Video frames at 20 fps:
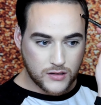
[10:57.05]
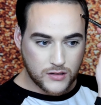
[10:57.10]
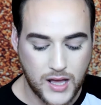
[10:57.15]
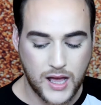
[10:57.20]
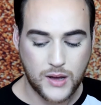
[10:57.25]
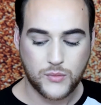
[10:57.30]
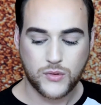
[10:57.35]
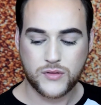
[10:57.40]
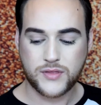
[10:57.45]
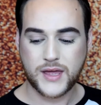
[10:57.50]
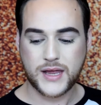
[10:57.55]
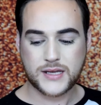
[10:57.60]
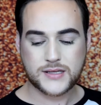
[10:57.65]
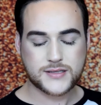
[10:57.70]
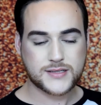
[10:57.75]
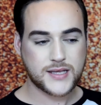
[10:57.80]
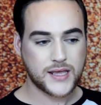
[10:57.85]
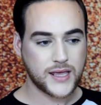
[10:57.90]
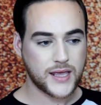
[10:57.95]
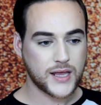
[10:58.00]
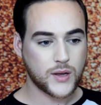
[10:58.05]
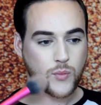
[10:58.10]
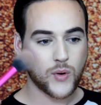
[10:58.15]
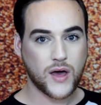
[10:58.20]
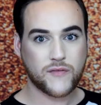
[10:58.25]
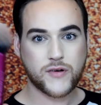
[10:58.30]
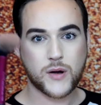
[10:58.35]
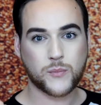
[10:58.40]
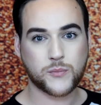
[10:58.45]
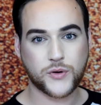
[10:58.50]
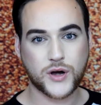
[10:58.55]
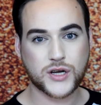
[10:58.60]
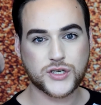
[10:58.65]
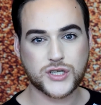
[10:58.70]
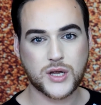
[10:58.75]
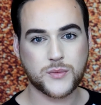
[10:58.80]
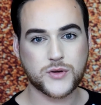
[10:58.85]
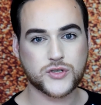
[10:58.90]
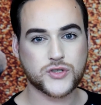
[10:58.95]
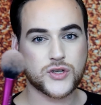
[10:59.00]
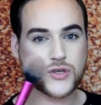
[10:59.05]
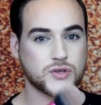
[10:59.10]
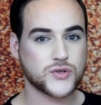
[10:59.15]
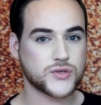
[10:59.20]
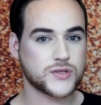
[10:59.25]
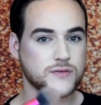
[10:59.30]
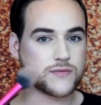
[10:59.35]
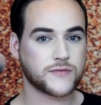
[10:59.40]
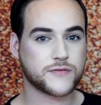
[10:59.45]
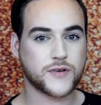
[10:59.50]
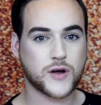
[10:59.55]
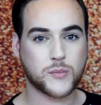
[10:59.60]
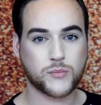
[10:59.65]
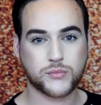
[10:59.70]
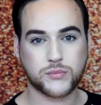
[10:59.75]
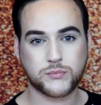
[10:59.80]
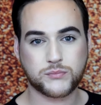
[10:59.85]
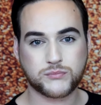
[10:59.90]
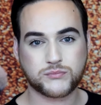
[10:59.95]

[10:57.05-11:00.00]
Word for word: I will then take whatever brush I was using for